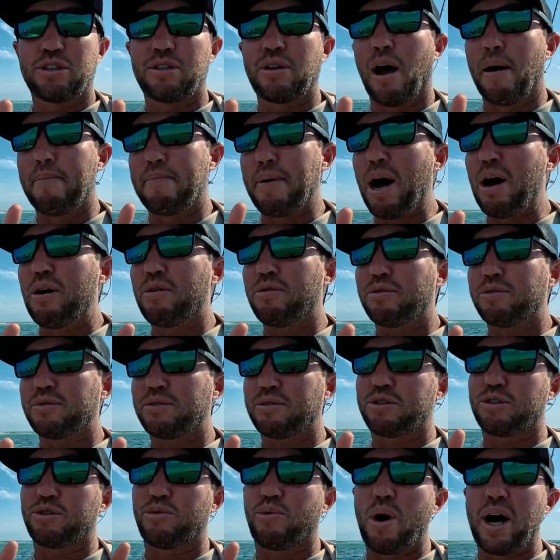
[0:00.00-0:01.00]
about
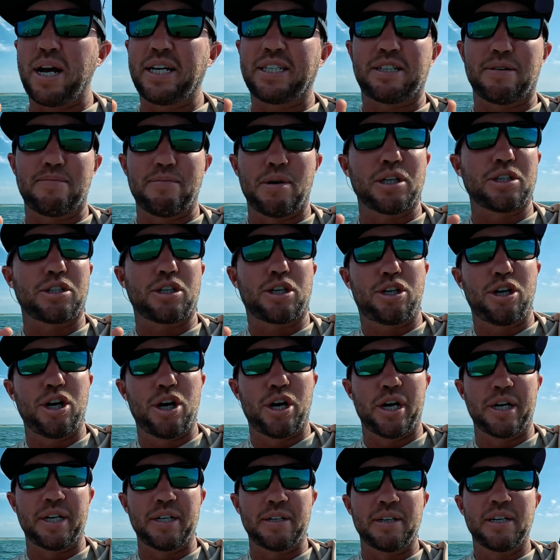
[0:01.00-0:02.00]
twice a month
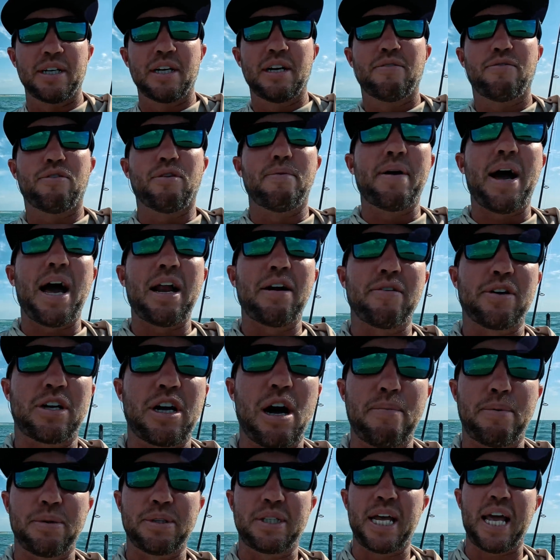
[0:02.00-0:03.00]
good for a matter of a
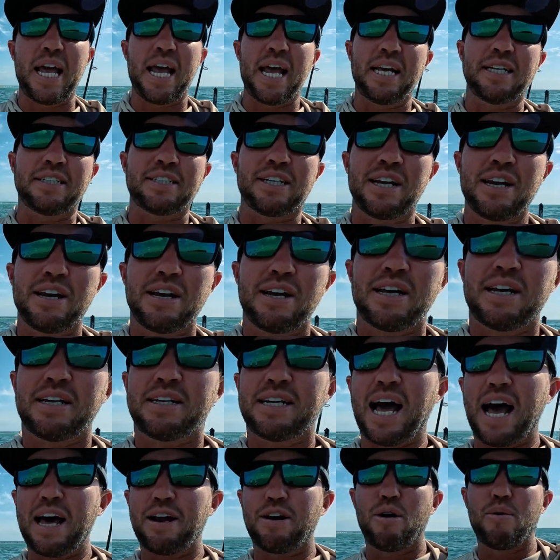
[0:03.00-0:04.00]
couple days,
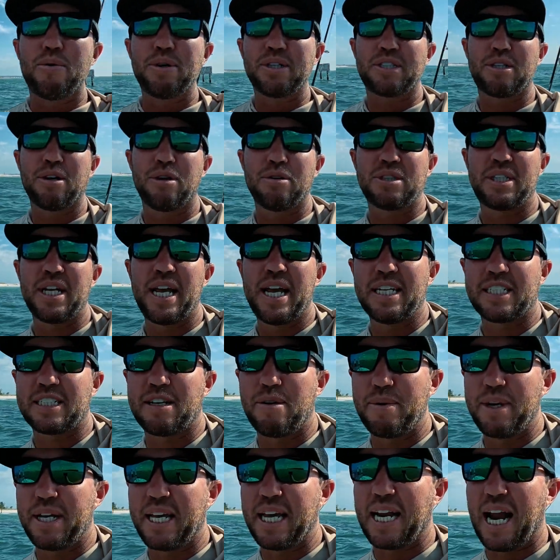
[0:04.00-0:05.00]
not always those days
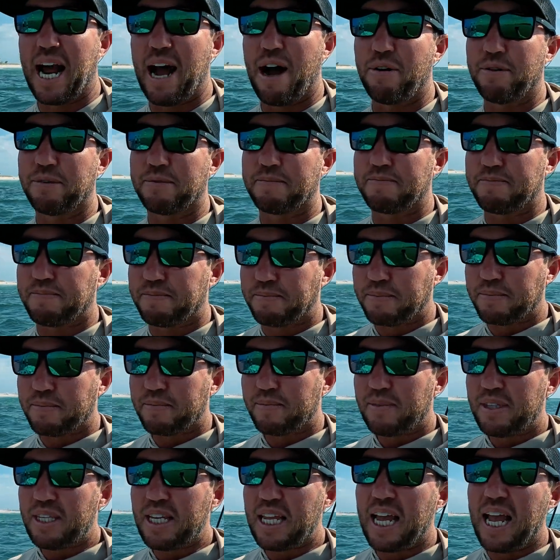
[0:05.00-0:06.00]
can we get out,
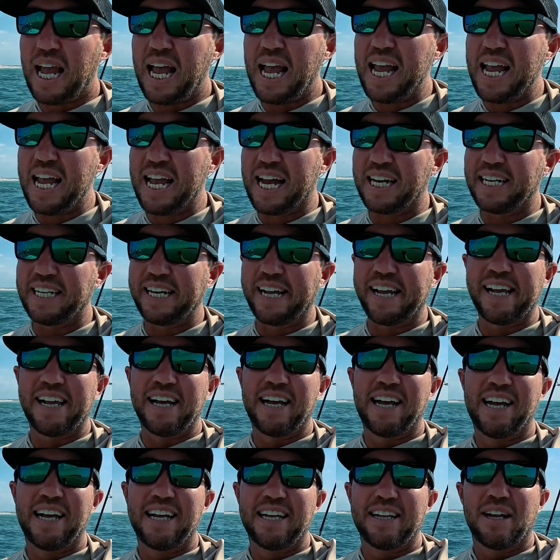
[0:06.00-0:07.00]
and
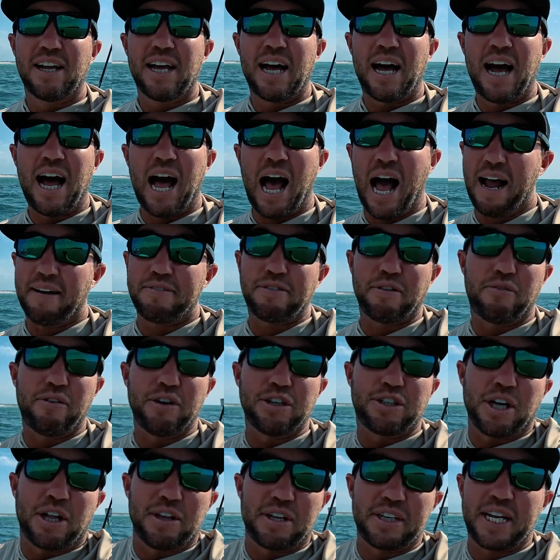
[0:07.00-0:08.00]
I have to
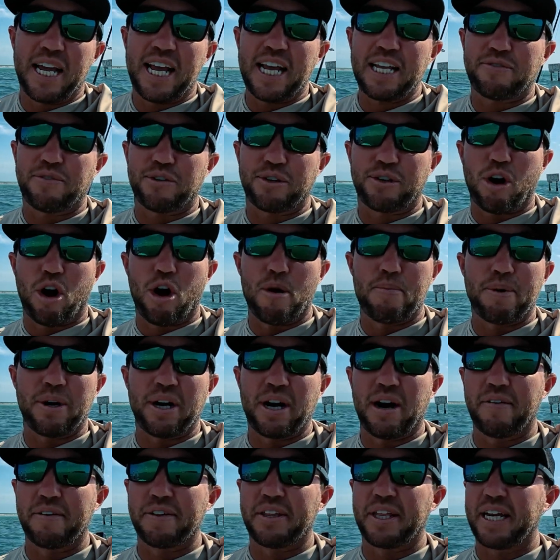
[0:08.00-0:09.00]
fish other days for tarpon
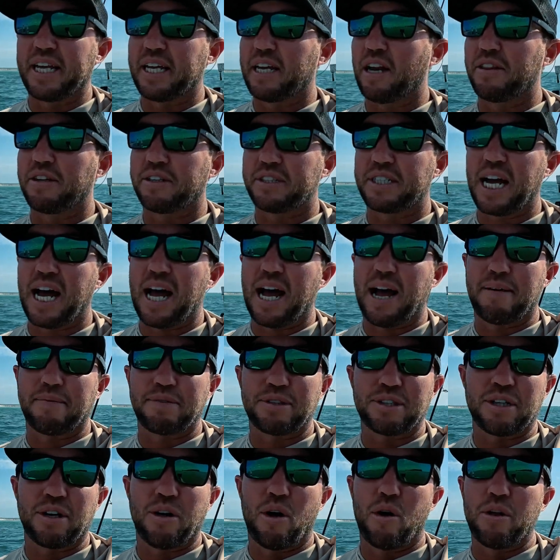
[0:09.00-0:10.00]
and everything and other
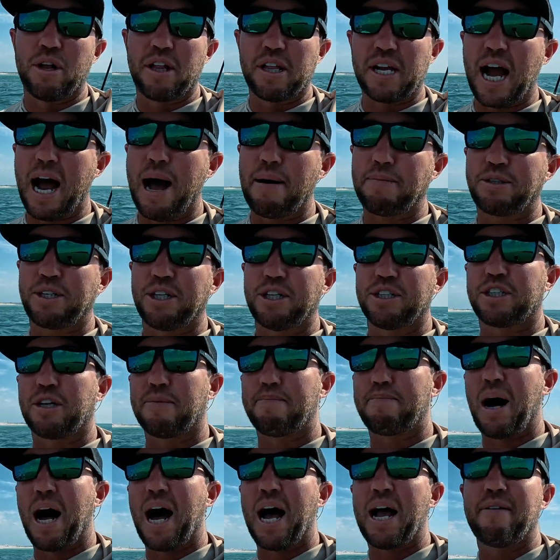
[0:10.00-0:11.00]
times. The only option is
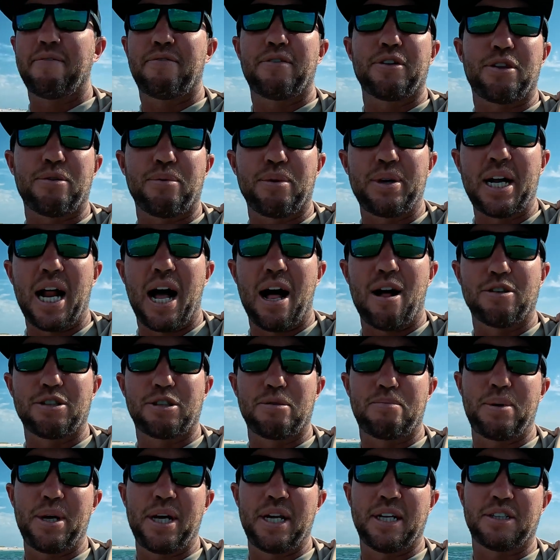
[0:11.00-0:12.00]
to buy them for
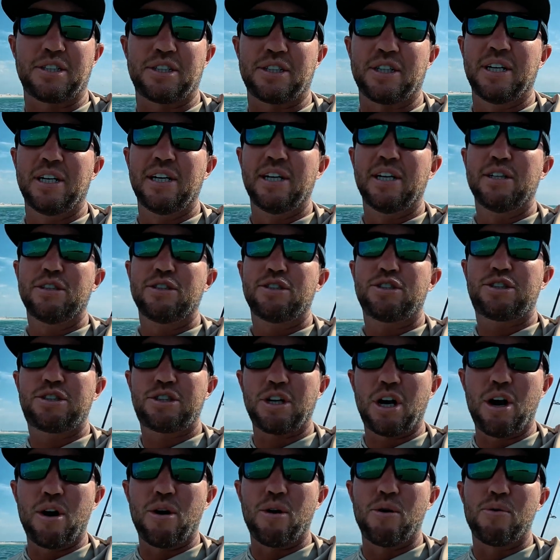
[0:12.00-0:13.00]
$3 a piece.
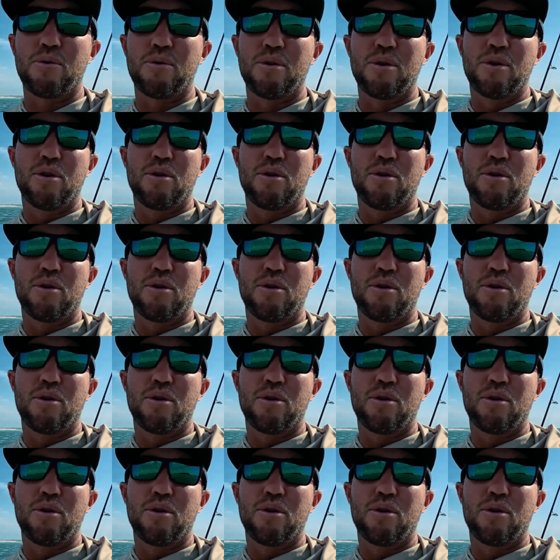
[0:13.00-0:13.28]
So